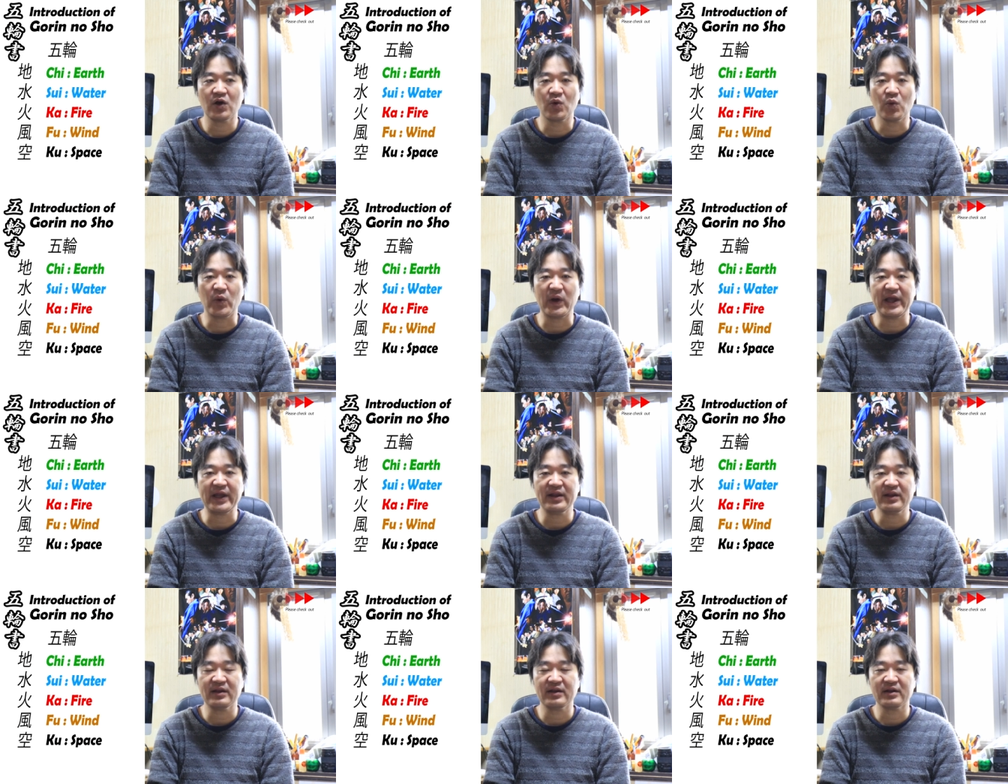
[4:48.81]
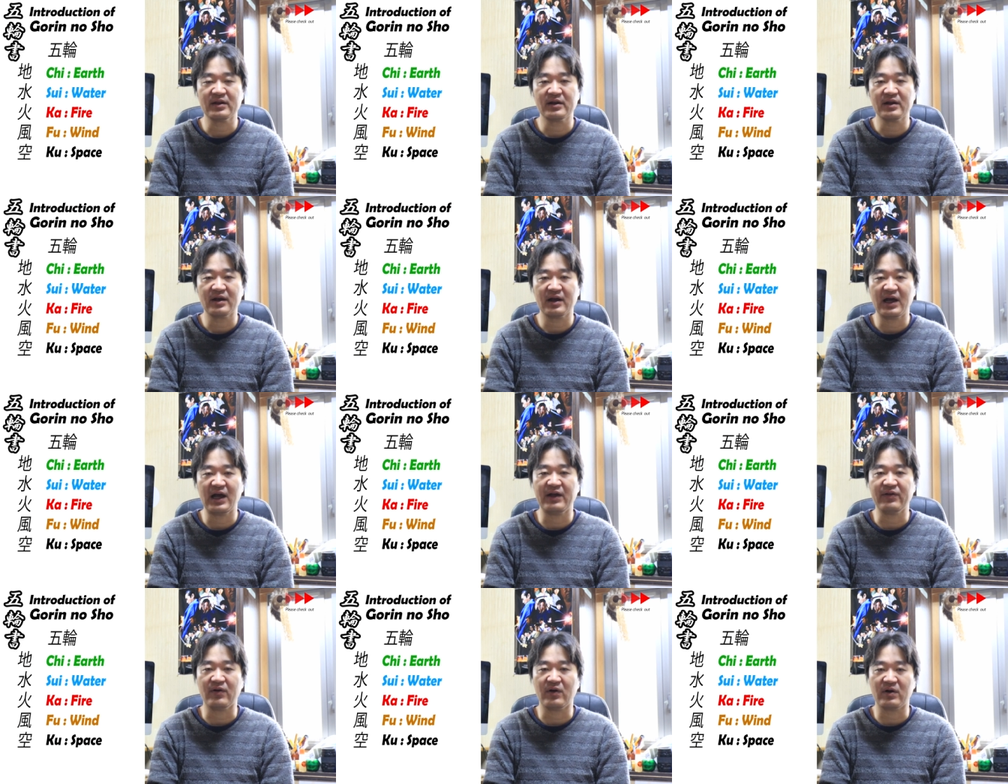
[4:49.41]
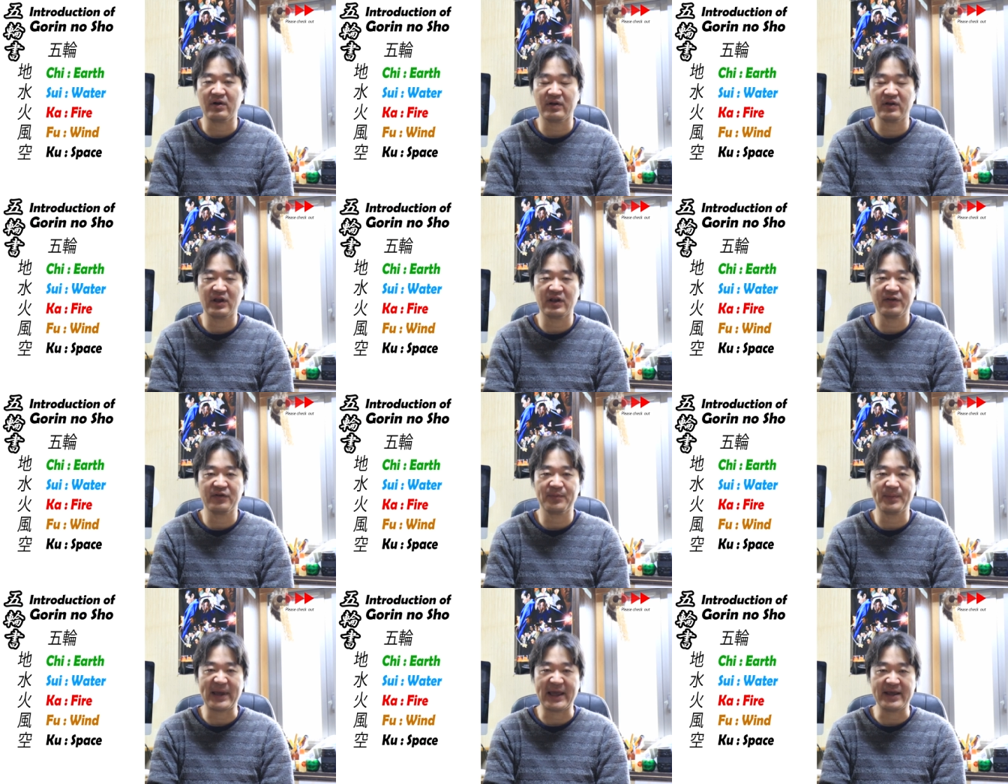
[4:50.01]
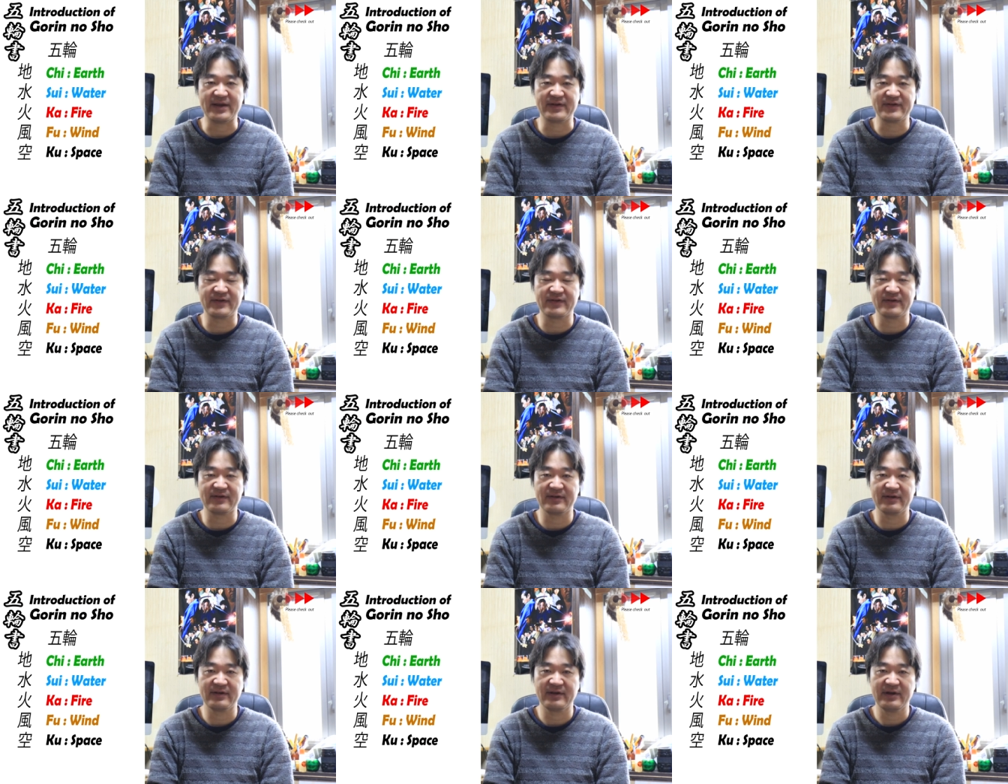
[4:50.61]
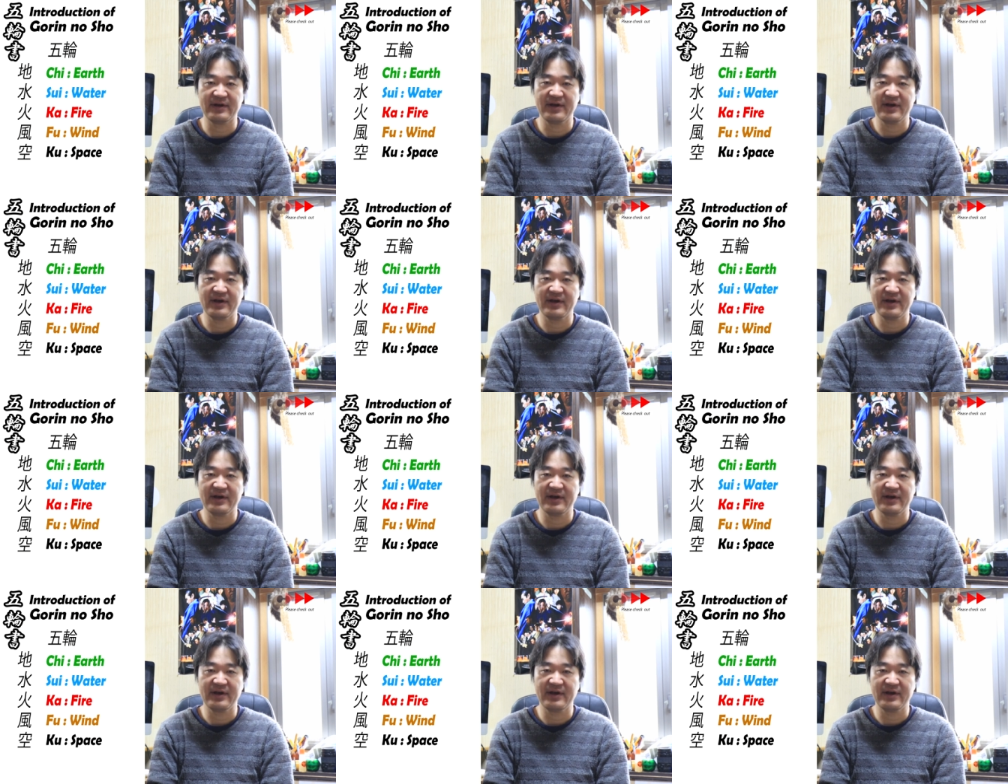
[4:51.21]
wind, and space.